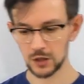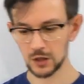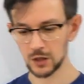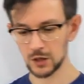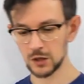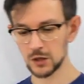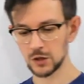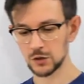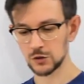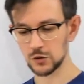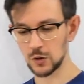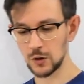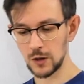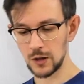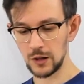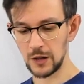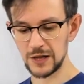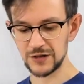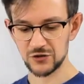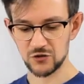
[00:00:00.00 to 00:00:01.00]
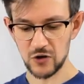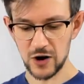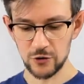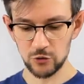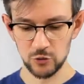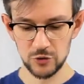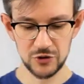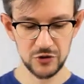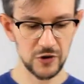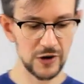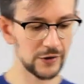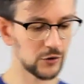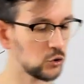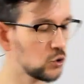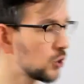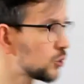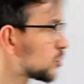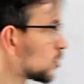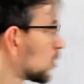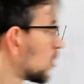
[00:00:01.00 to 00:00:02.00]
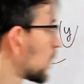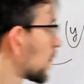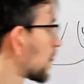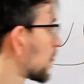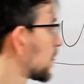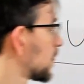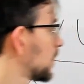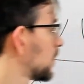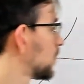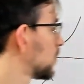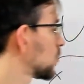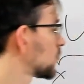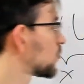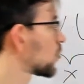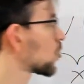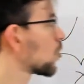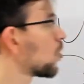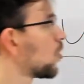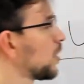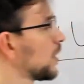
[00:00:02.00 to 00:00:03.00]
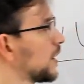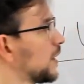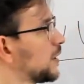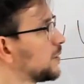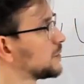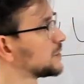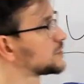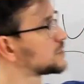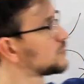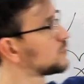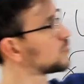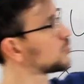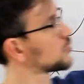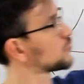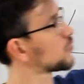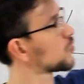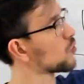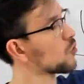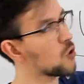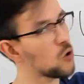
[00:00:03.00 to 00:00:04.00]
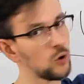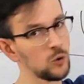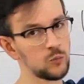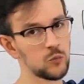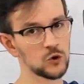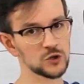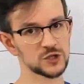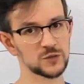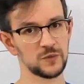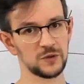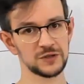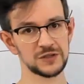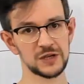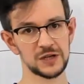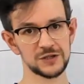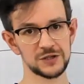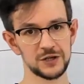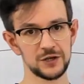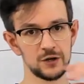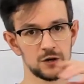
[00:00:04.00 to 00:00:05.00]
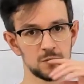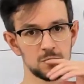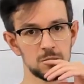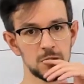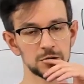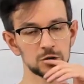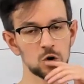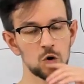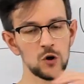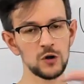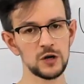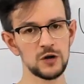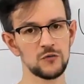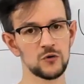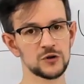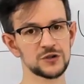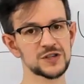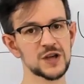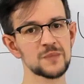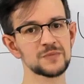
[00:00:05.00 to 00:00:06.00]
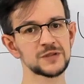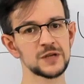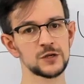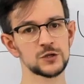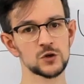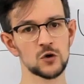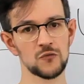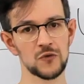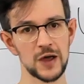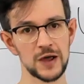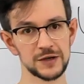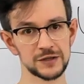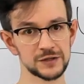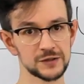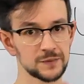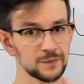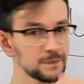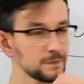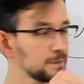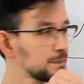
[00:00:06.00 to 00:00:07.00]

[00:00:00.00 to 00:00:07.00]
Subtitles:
So let's try to iterate not for all elements, not for all possible sets here, but only for subsets of x.